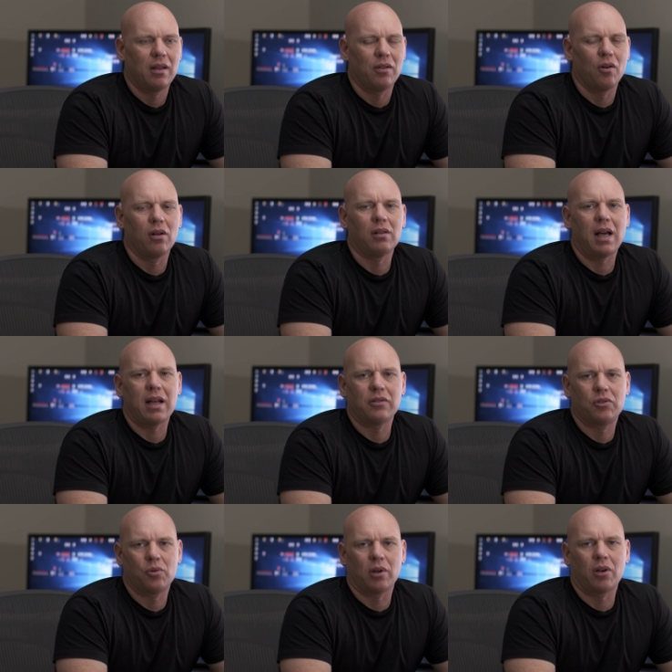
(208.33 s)
there are a lot
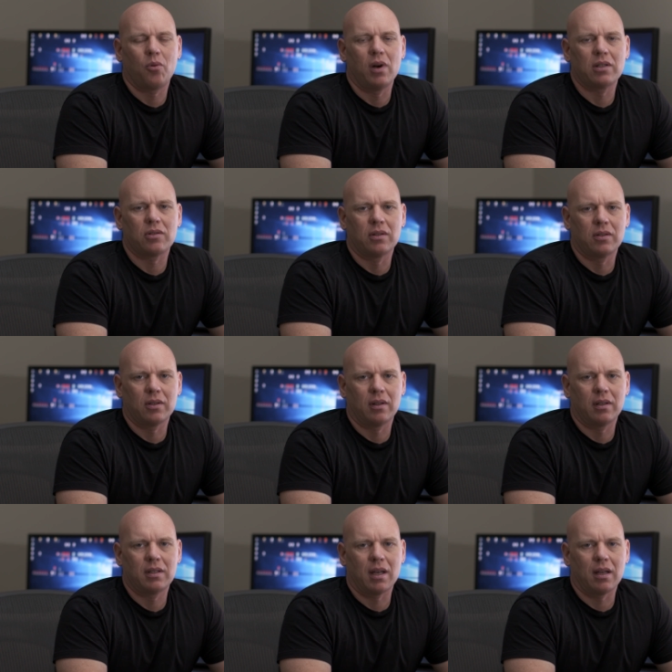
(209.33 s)
of trick questions
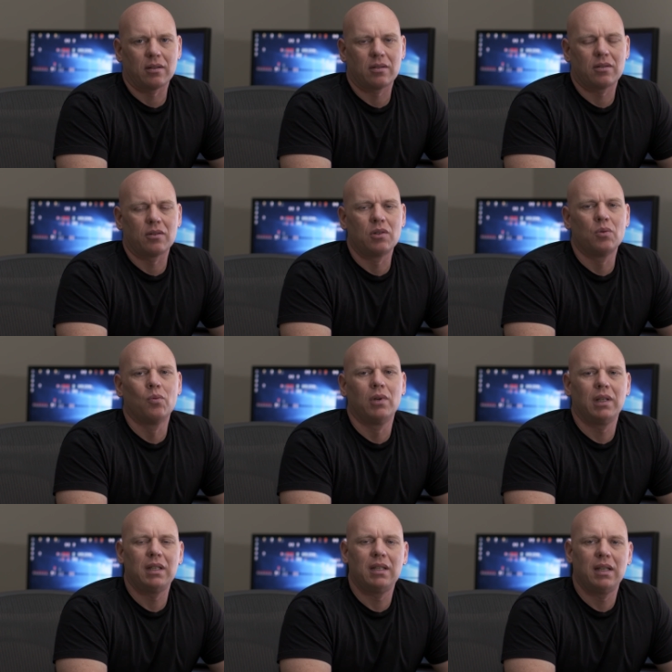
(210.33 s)
on the test so you
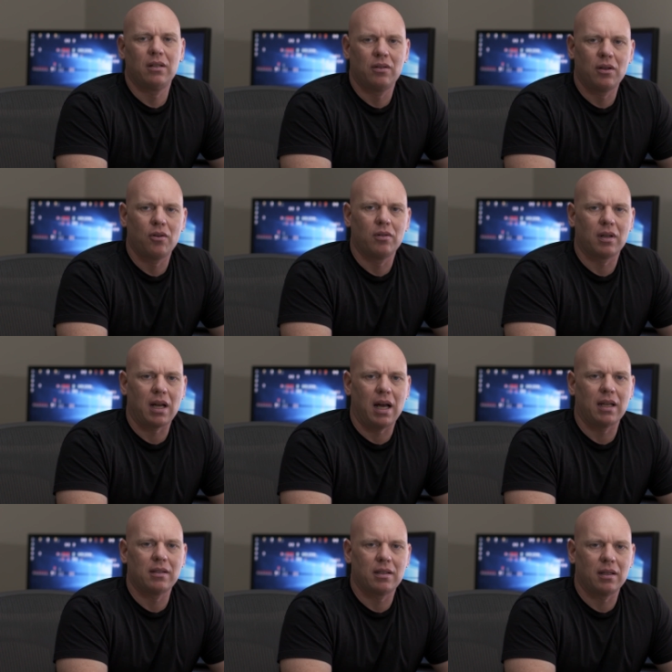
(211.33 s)
really need to know the
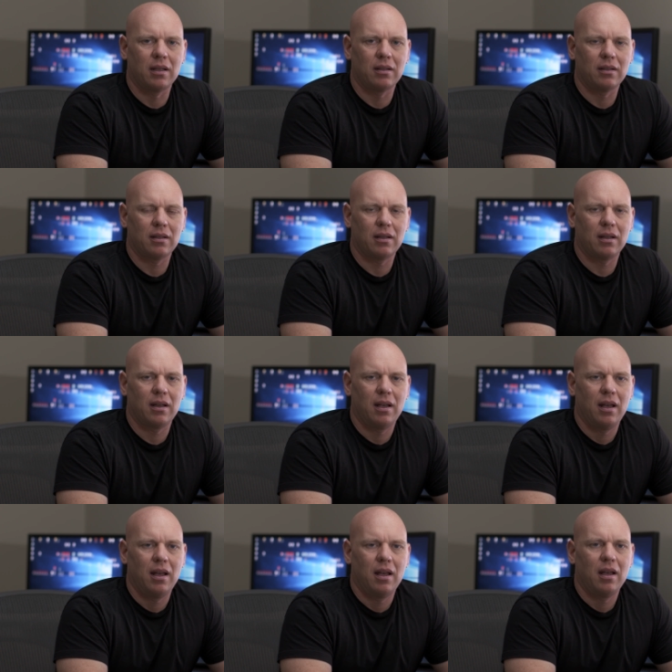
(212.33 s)
content
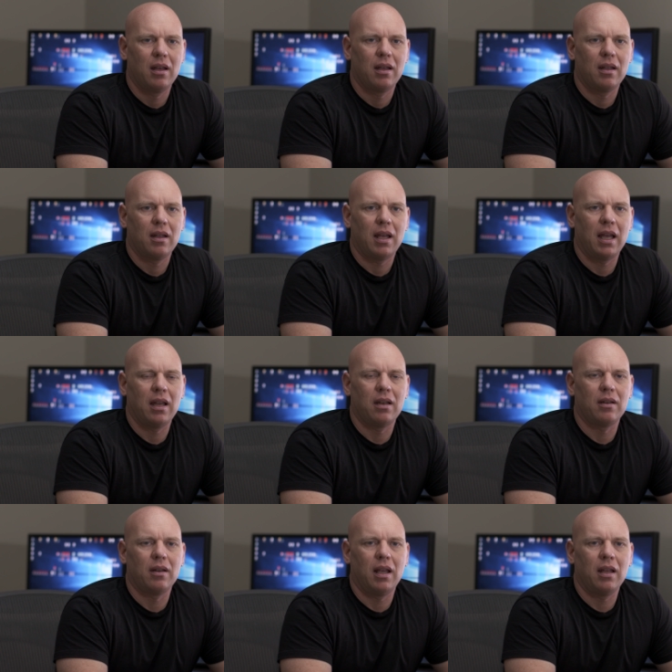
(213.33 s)

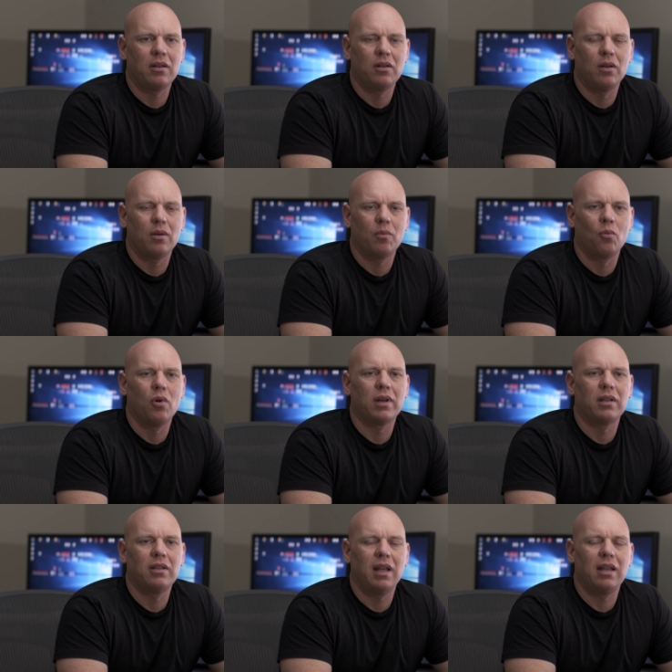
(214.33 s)
and and
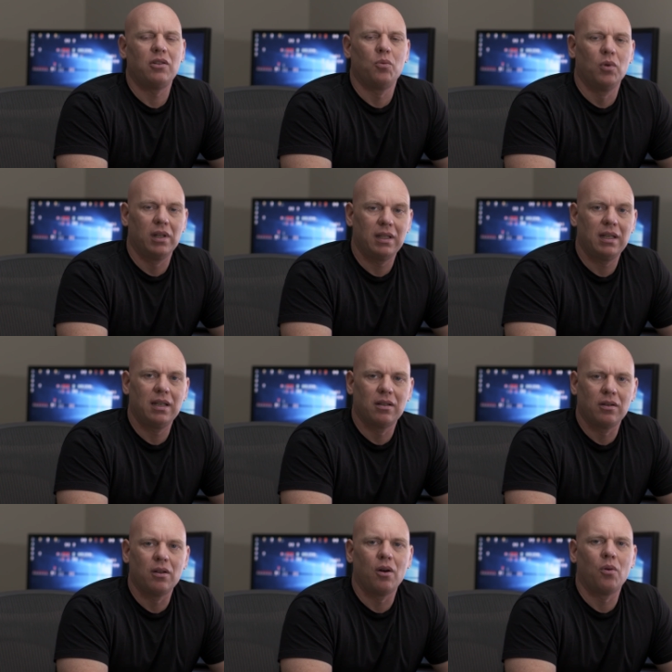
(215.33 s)
one and you really need
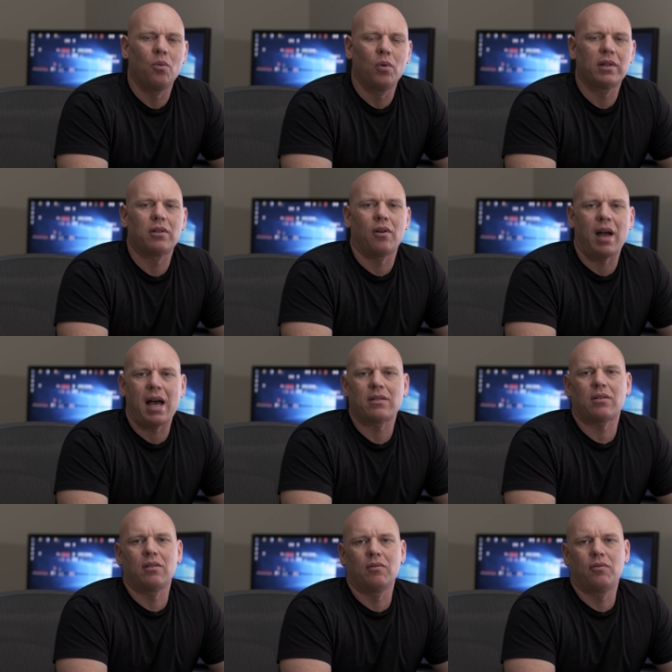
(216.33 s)
to know what they're
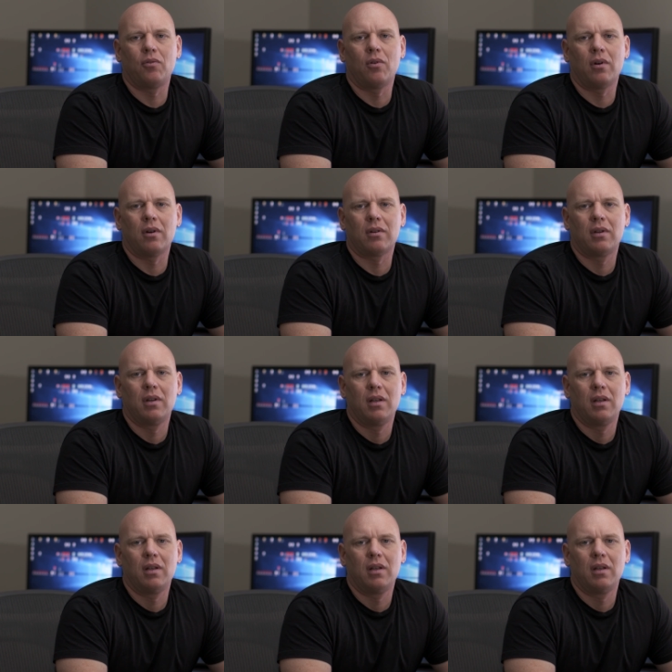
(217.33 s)
asking for